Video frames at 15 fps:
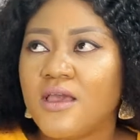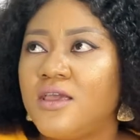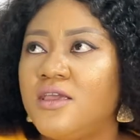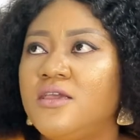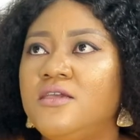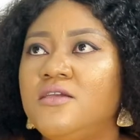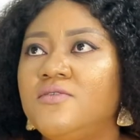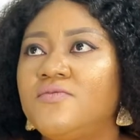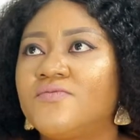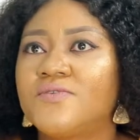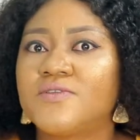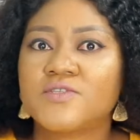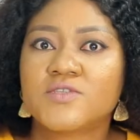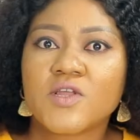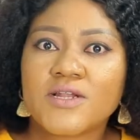If
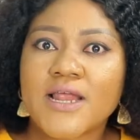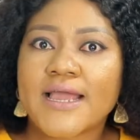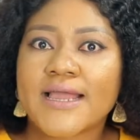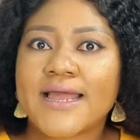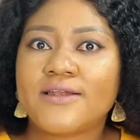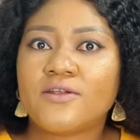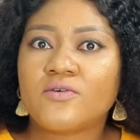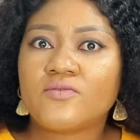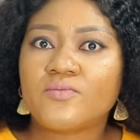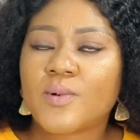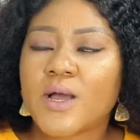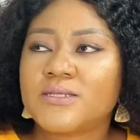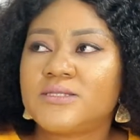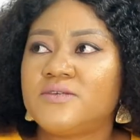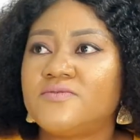it's not that kind of
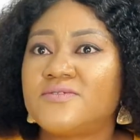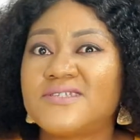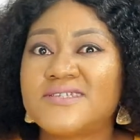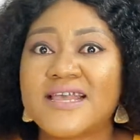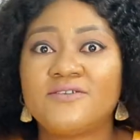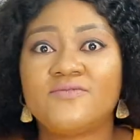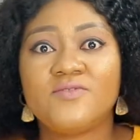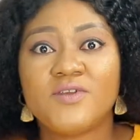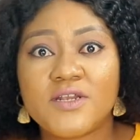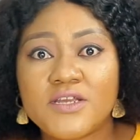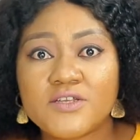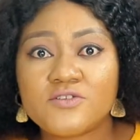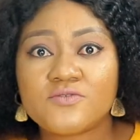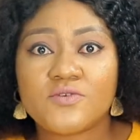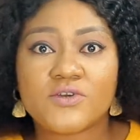party, if it's like
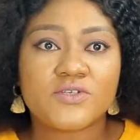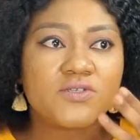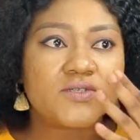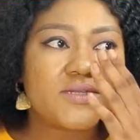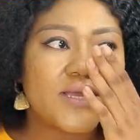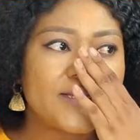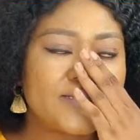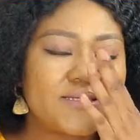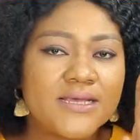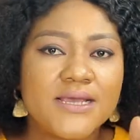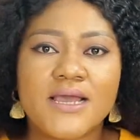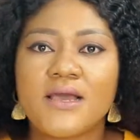village, for instance,